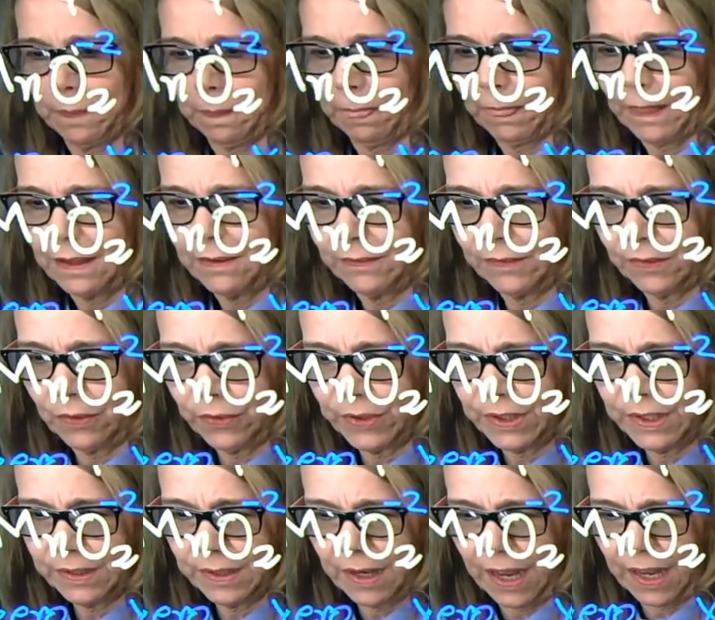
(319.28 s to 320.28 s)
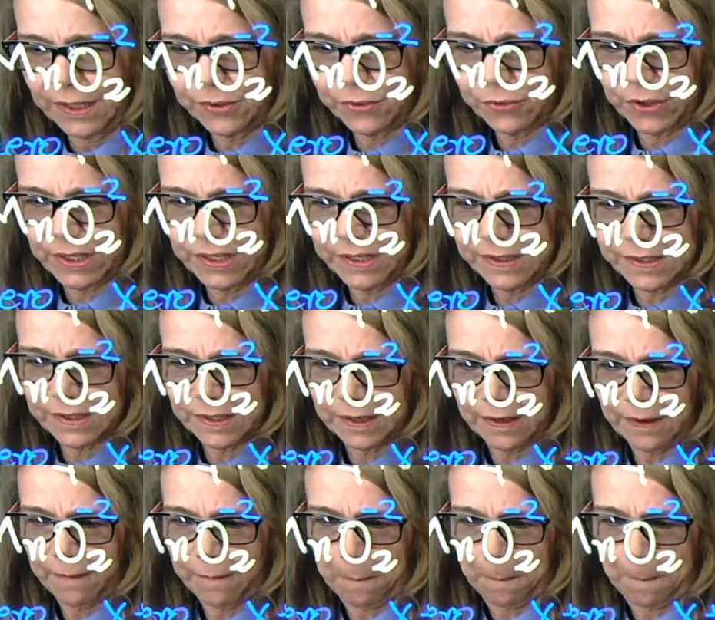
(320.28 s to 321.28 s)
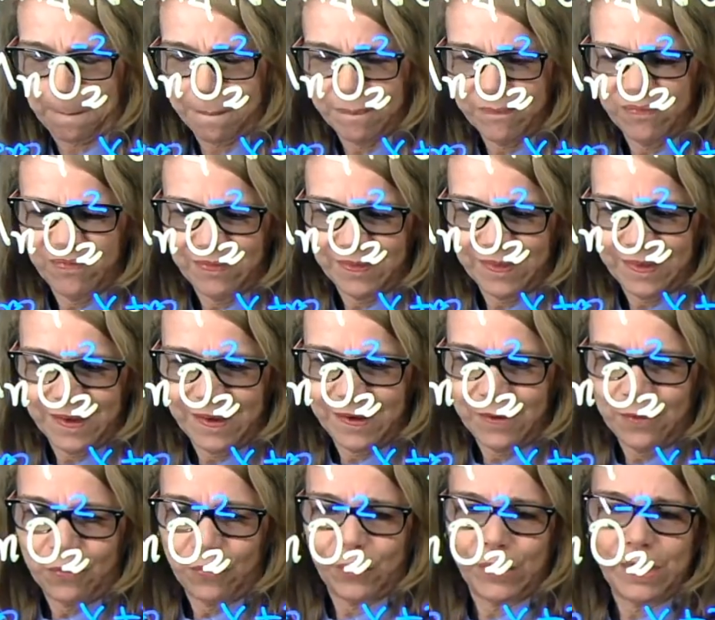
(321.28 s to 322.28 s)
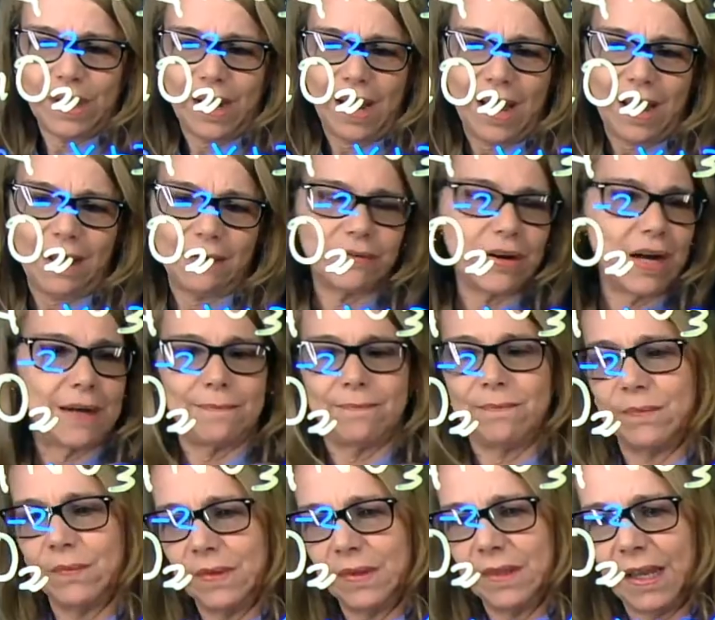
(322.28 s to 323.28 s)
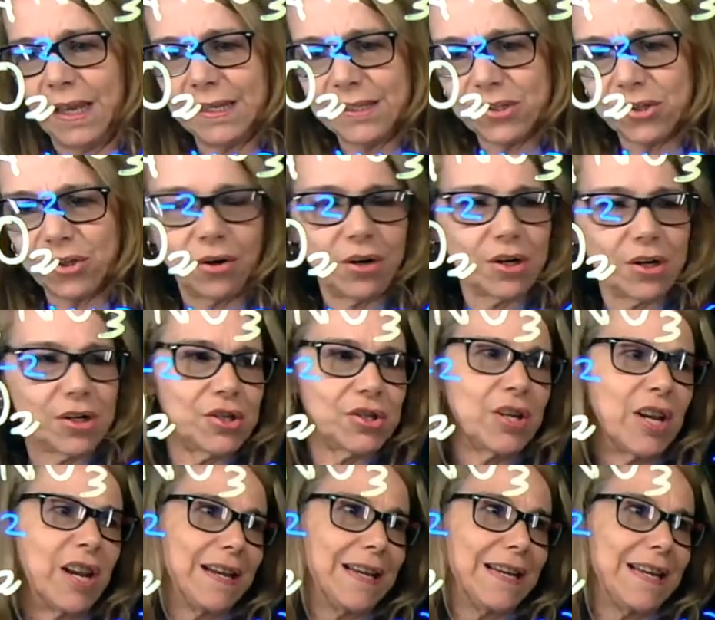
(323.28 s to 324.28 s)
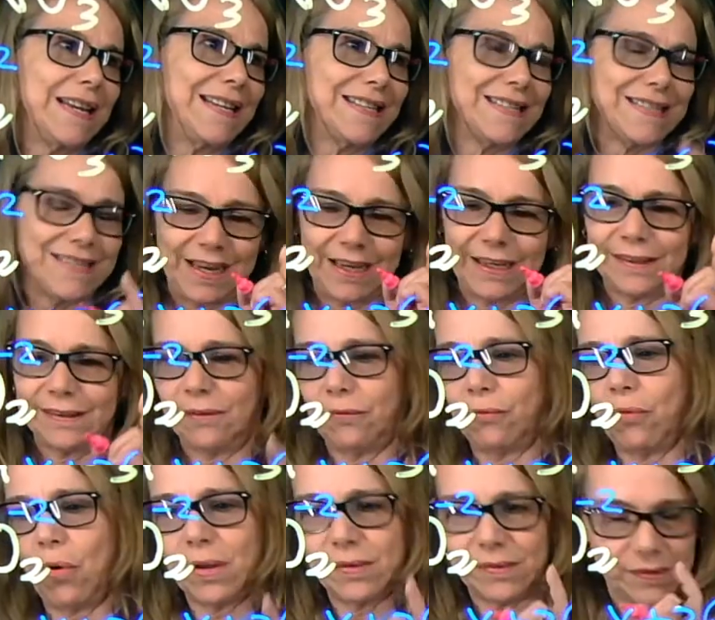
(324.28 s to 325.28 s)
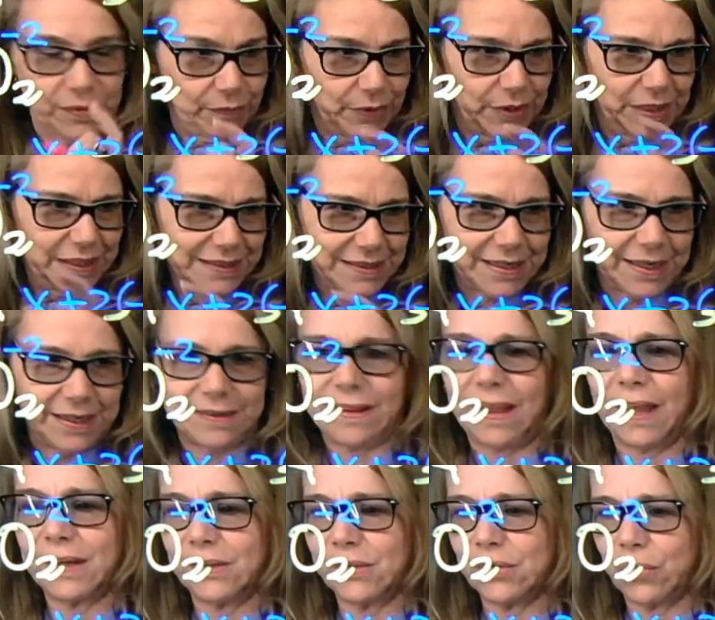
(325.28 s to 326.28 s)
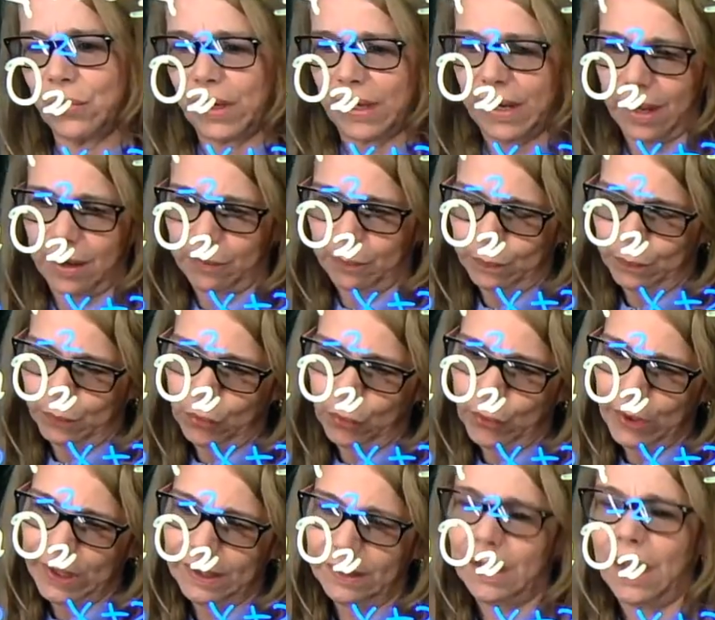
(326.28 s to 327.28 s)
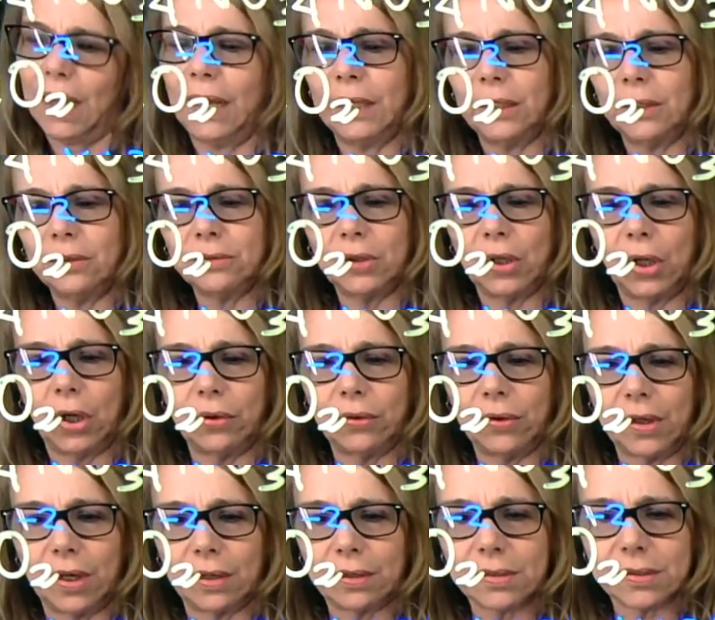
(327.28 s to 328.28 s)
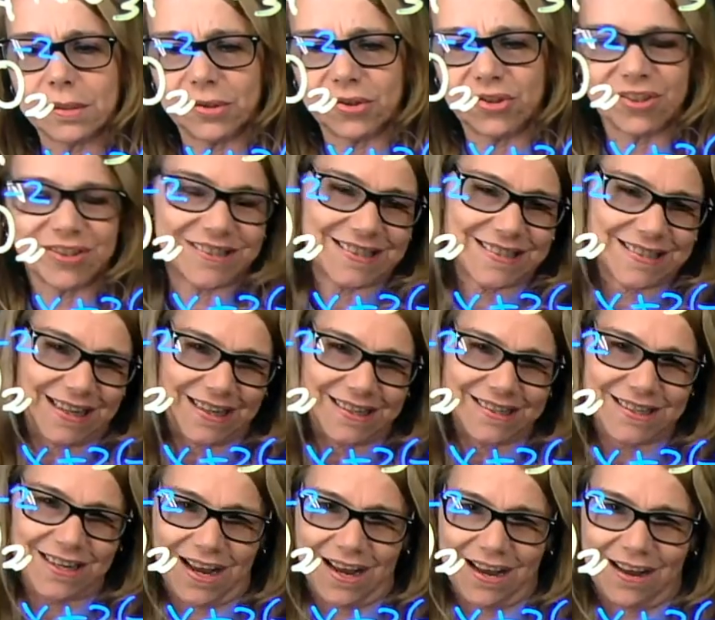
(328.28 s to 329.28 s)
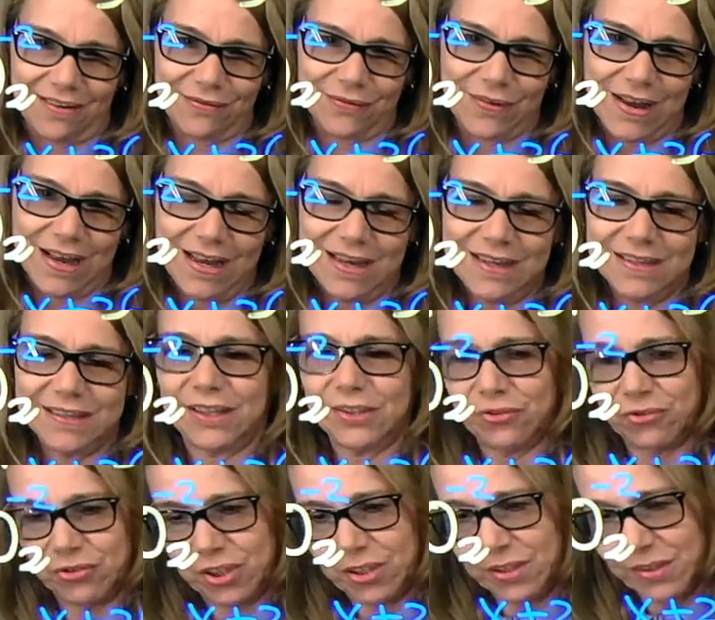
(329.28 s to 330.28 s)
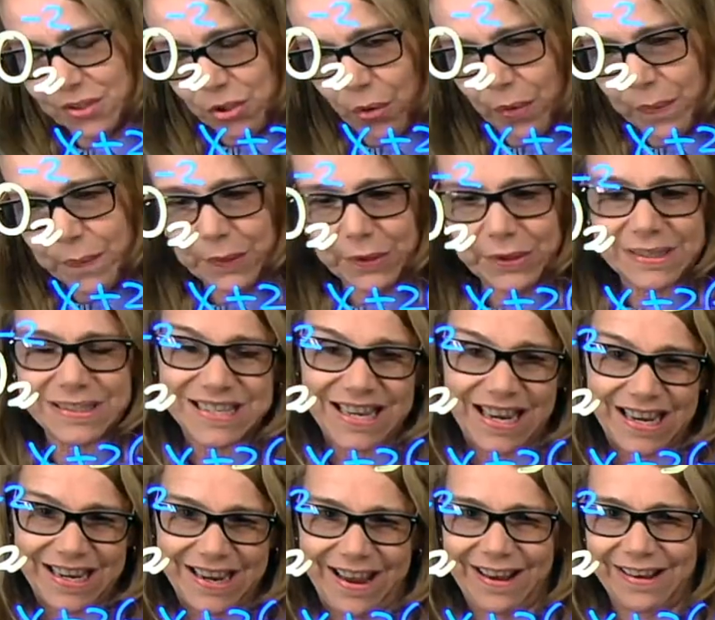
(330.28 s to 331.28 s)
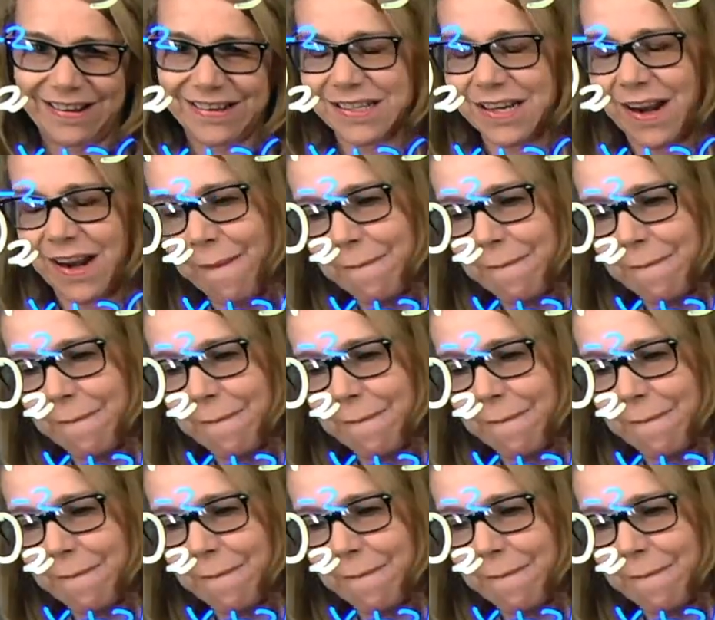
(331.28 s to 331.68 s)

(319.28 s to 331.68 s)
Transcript: So in nitrate, we have a net charge is -1. So we're going to take that into account. Well, I don't know the oxidation state of nitrogen, so I'm going to say X.